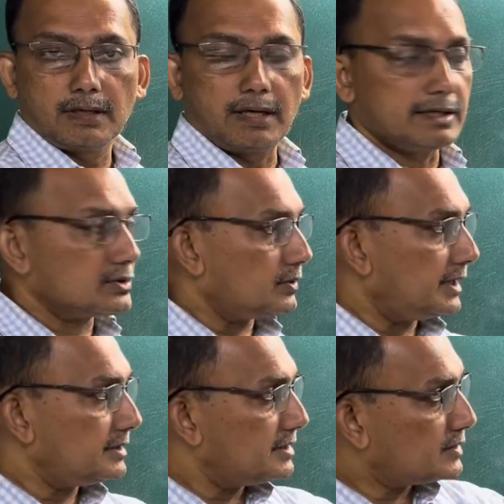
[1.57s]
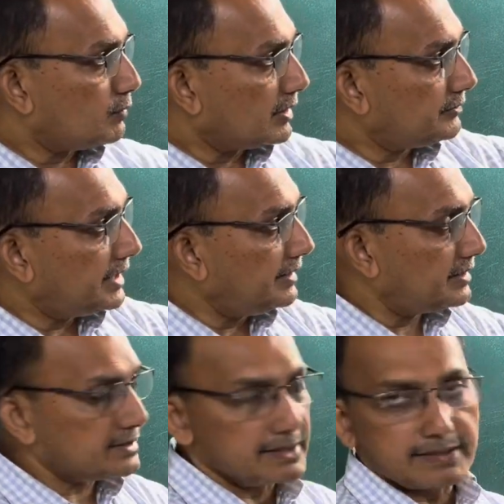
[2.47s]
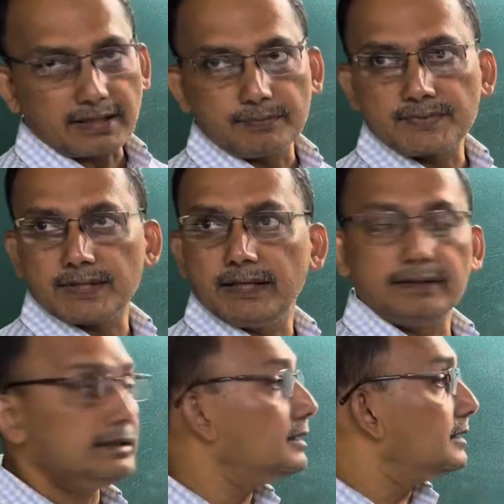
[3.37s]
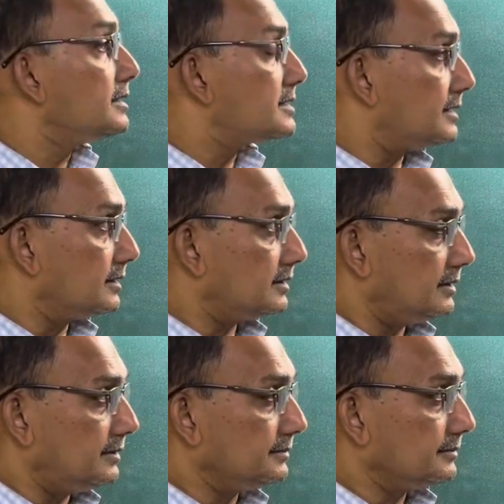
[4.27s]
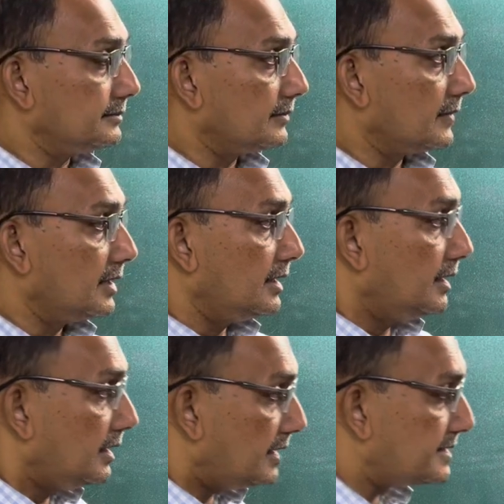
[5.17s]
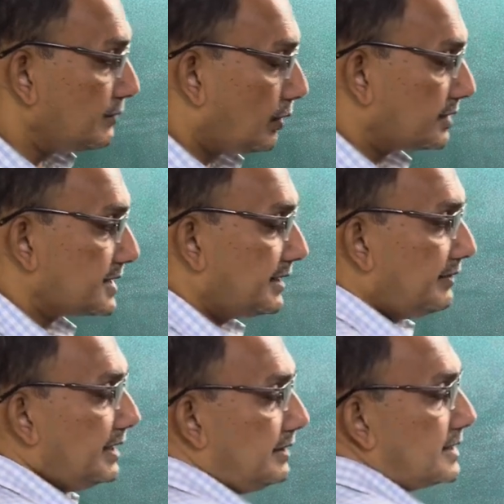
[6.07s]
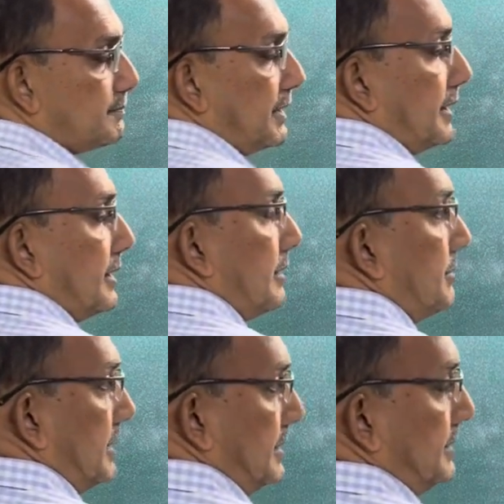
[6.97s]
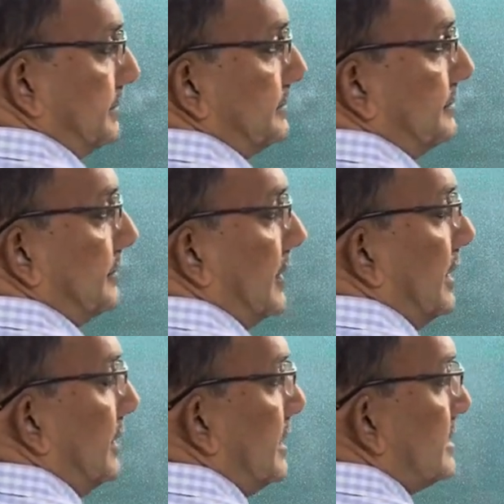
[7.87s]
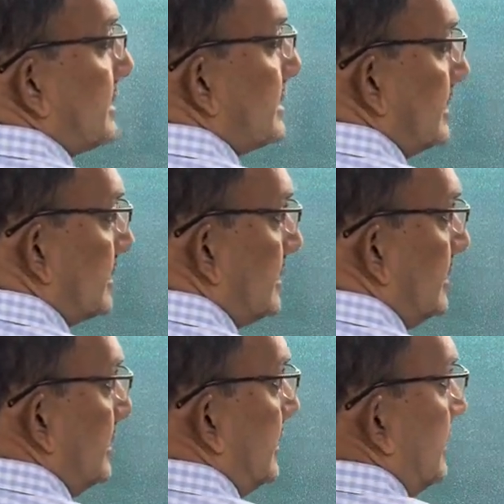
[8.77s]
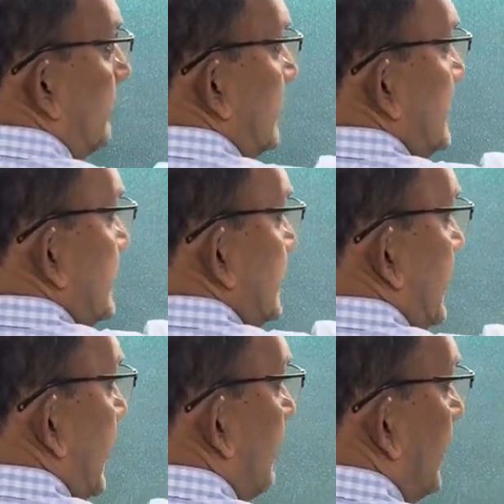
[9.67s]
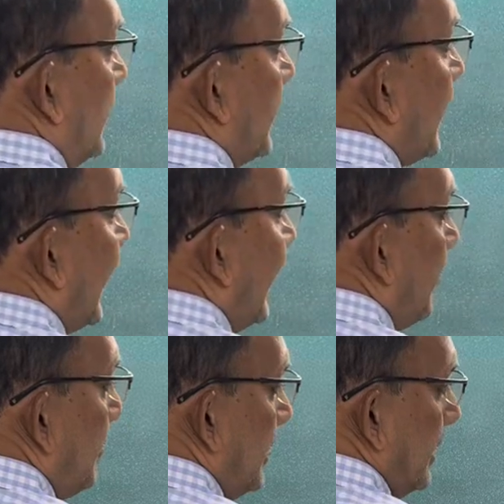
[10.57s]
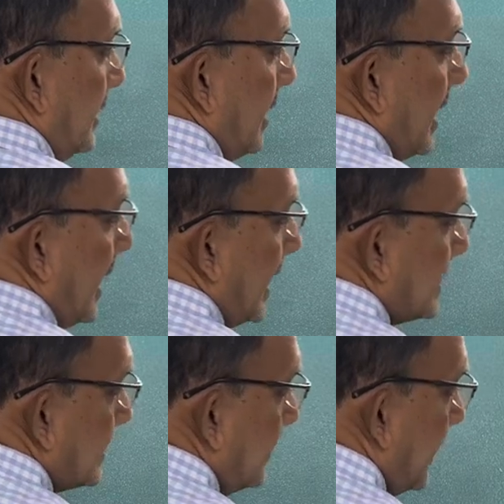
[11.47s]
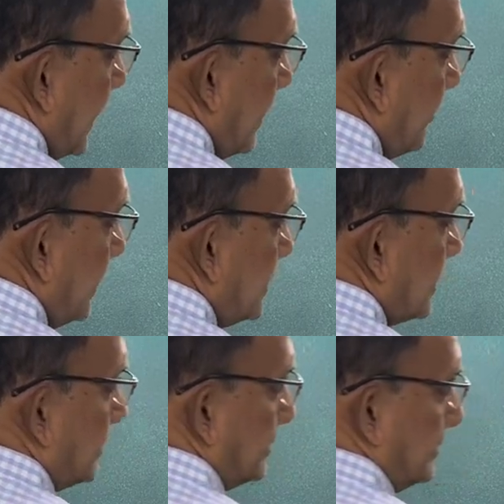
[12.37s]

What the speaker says: Hi students, this is one of the interesting sums in circle. Let's see what's given in this particular part. There's a circle with segment AB as diameter.